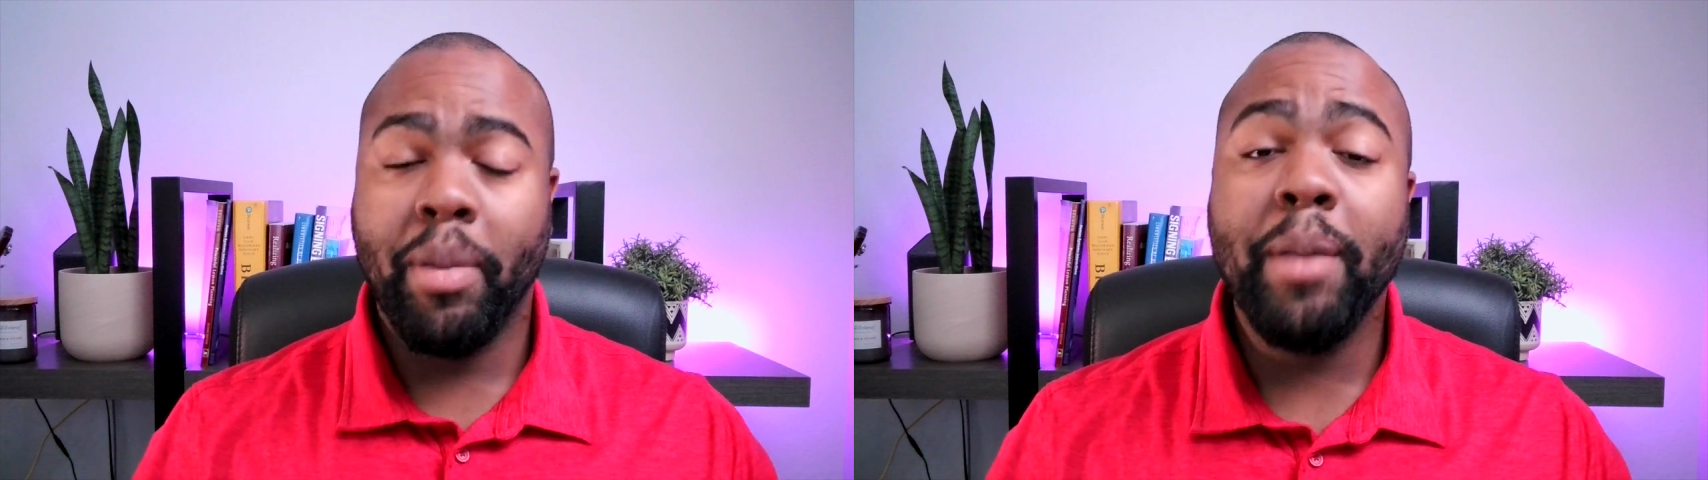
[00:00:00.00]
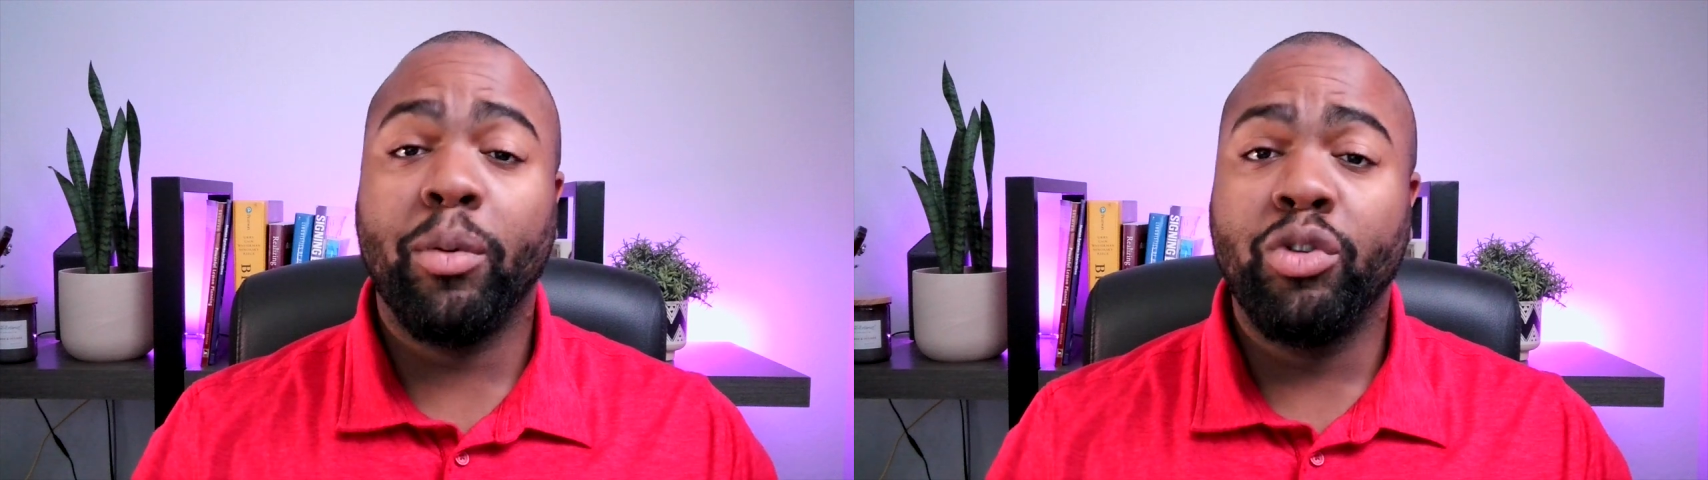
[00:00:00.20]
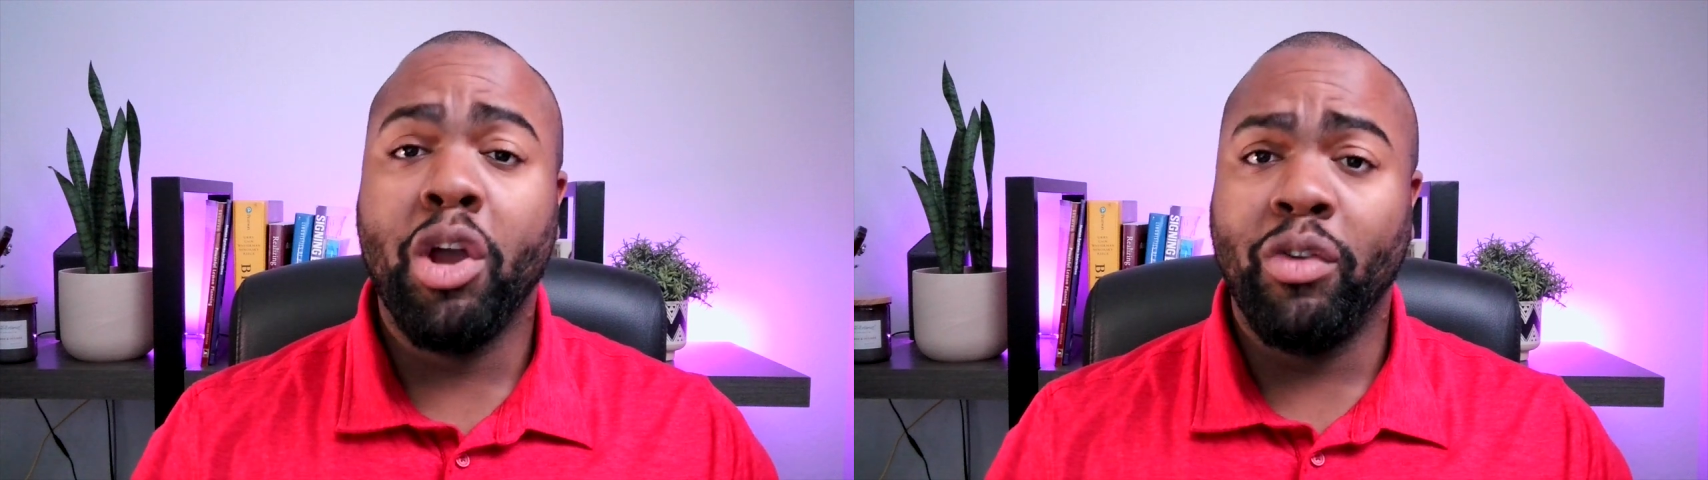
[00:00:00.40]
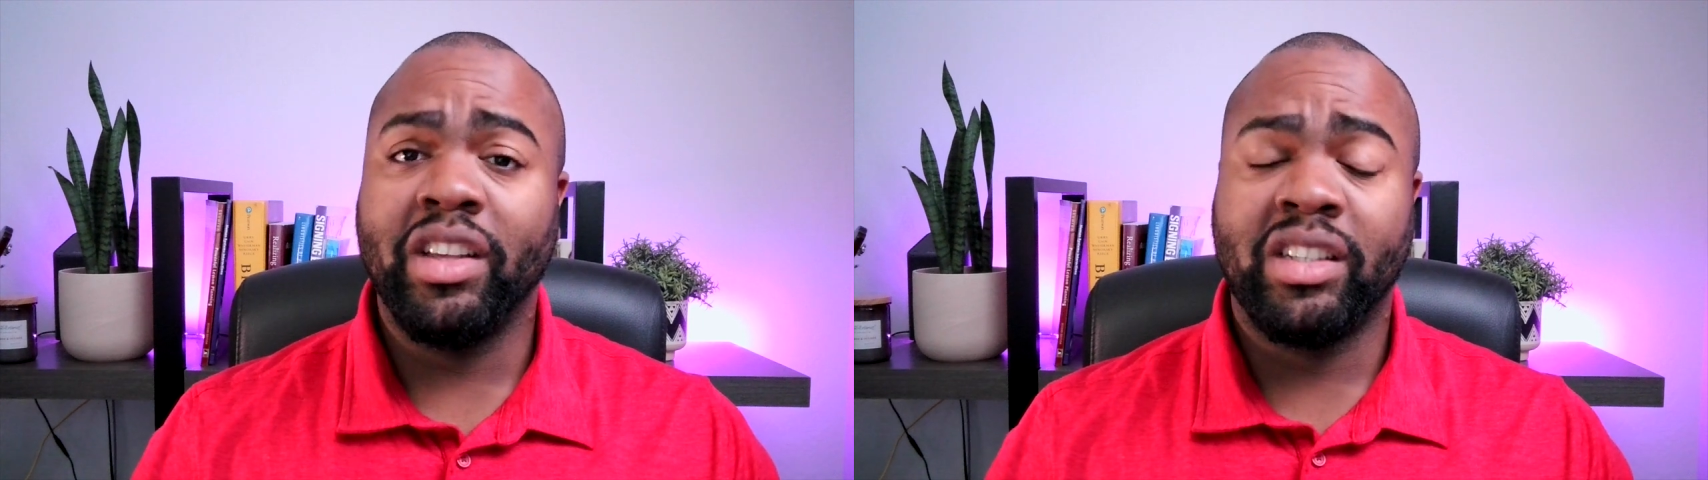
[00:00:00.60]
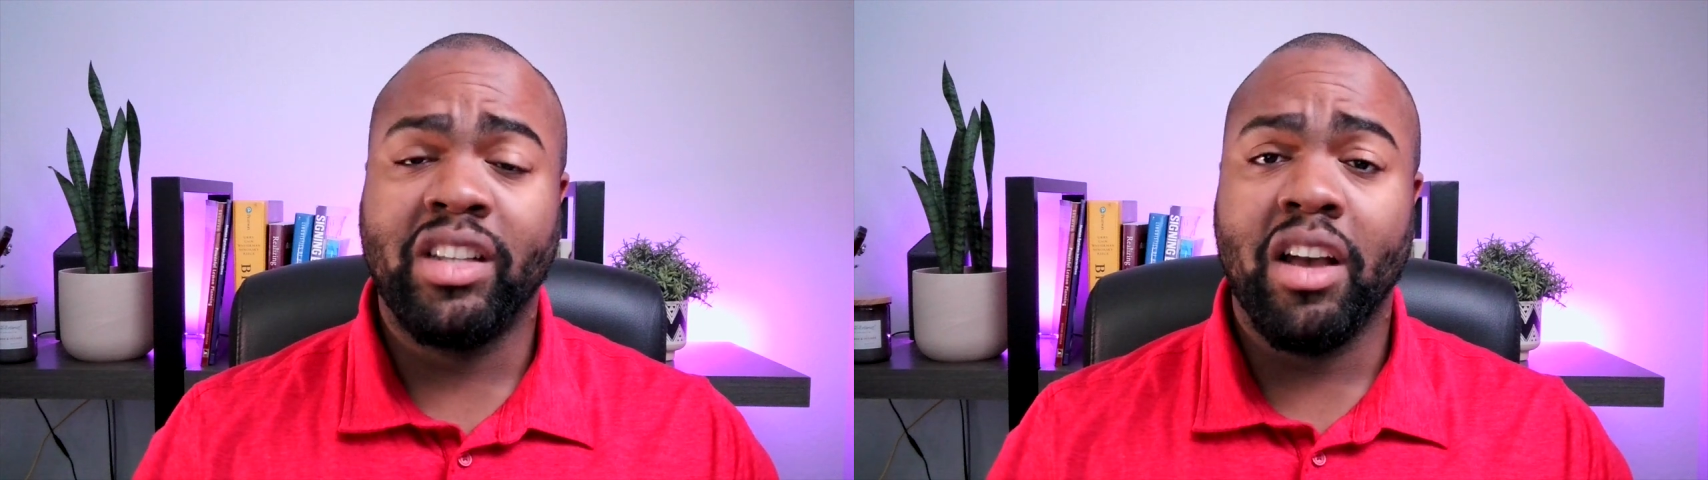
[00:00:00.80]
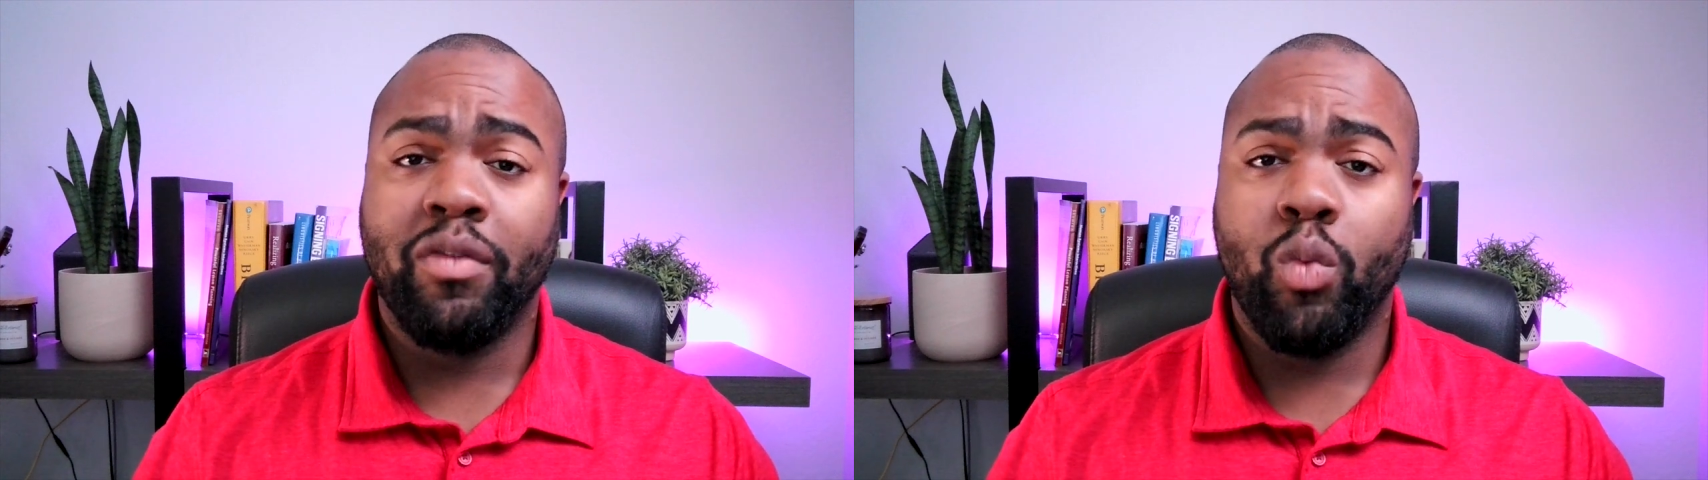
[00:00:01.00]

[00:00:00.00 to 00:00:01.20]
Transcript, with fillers: People know this stuff,